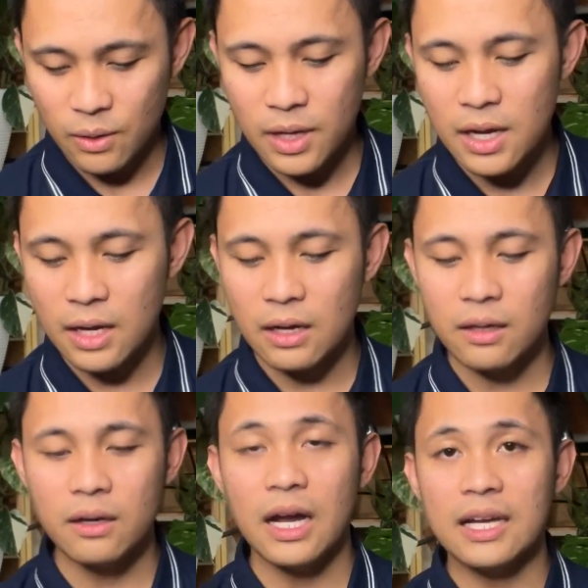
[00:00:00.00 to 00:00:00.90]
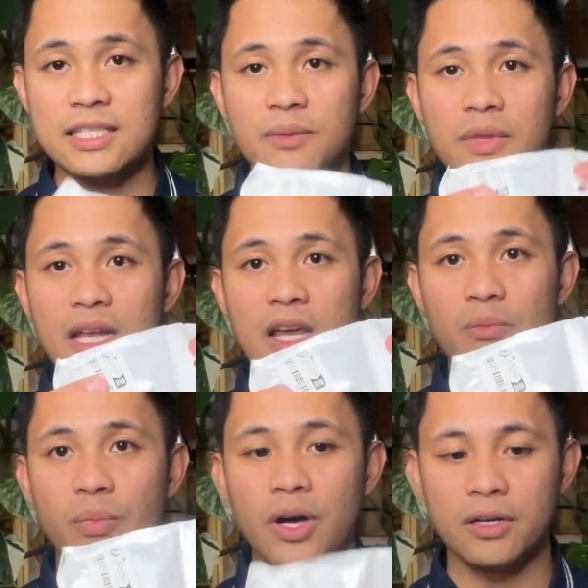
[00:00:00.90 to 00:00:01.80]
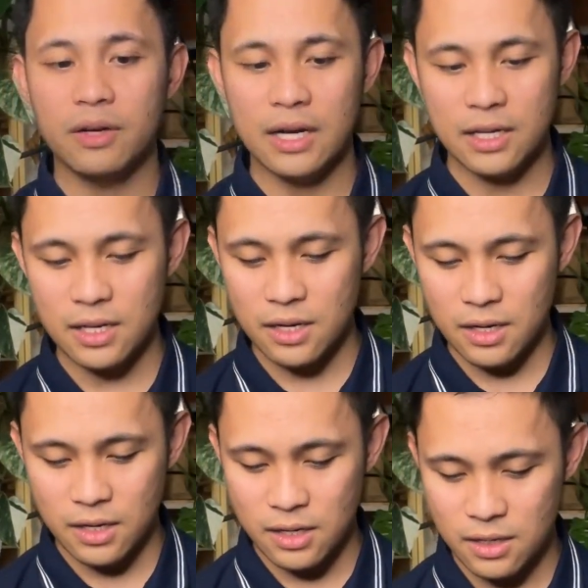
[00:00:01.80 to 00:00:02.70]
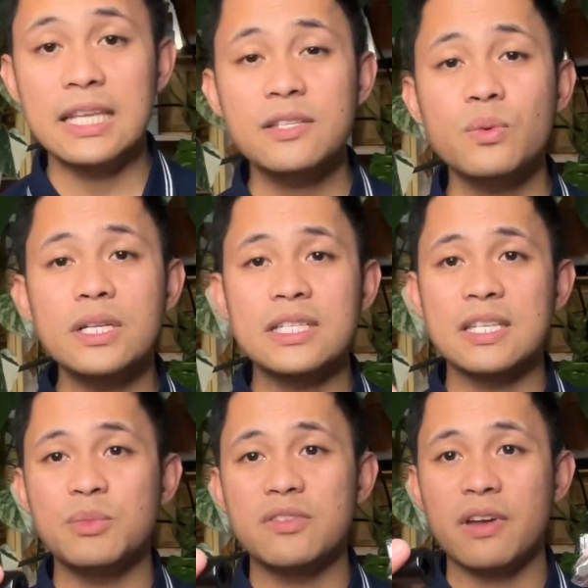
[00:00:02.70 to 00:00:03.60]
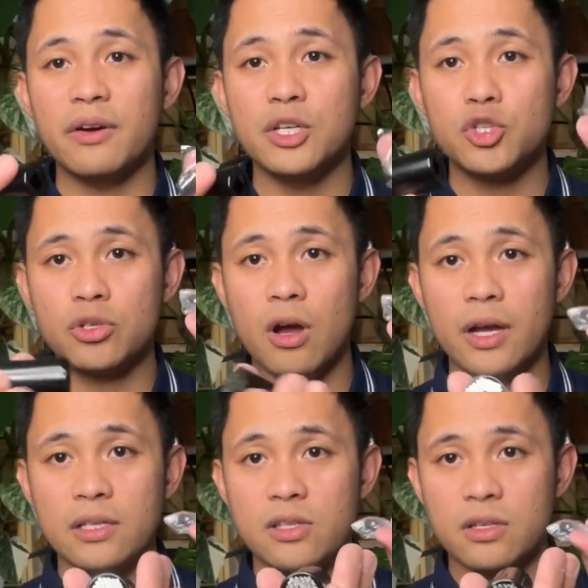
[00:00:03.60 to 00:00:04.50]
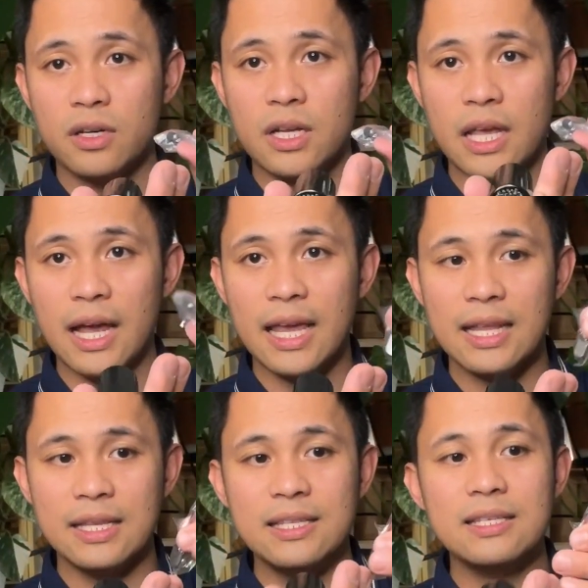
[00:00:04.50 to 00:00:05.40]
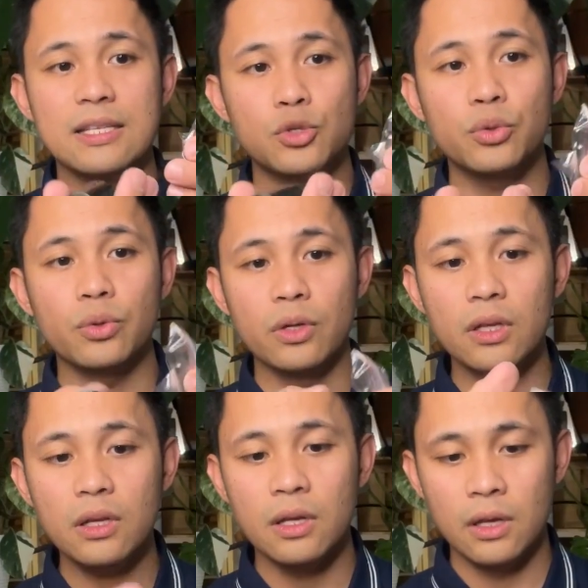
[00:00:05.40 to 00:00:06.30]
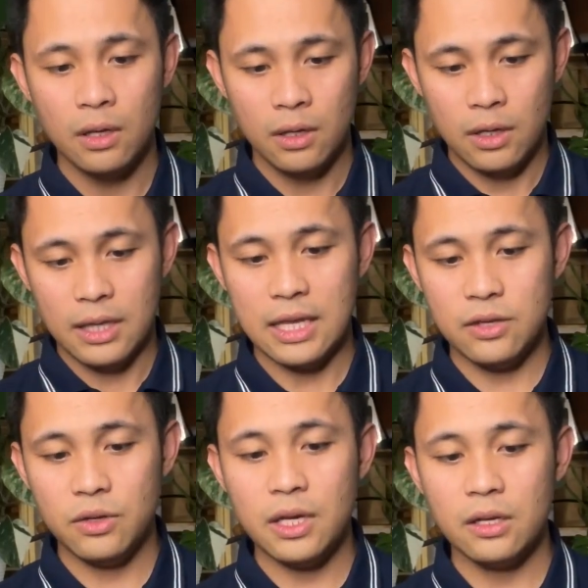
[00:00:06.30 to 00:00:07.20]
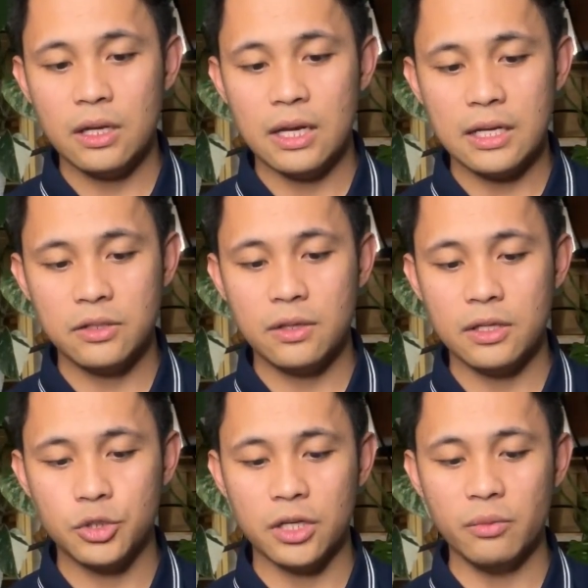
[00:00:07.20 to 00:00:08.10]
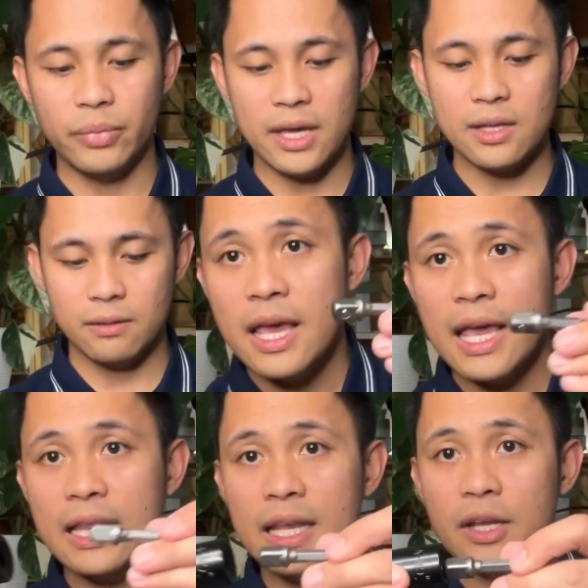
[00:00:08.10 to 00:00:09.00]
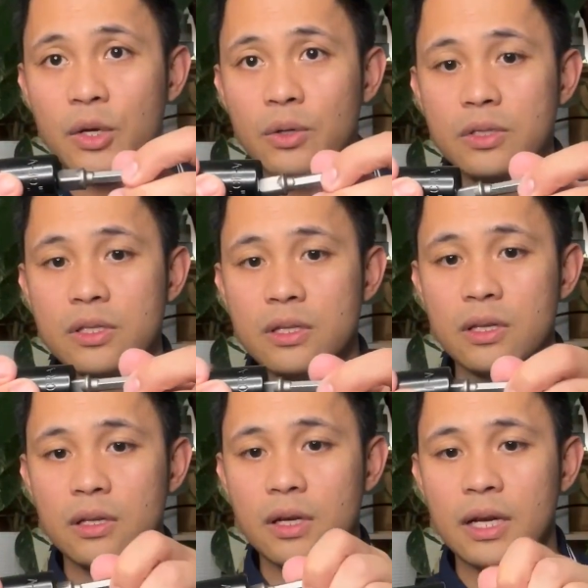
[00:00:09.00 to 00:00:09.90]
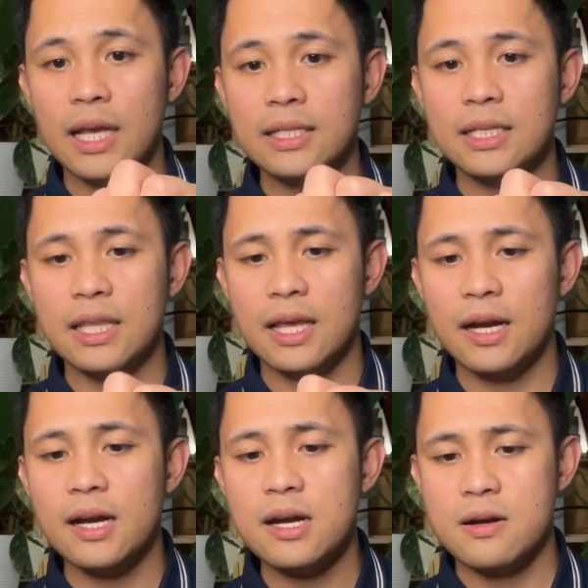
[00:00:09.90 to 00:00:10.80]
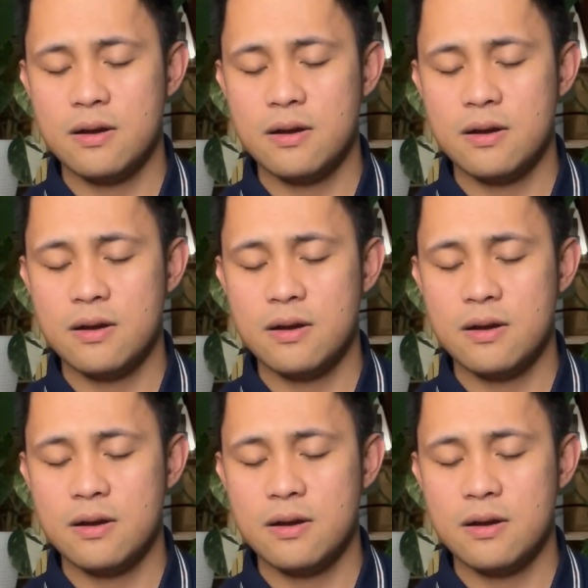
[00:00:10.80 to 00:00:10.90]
Okay, another item that I bought right here. This one seems very strong and sturdy. Again, this is a tool that you can connect to the drill bit, and then it goes connected there.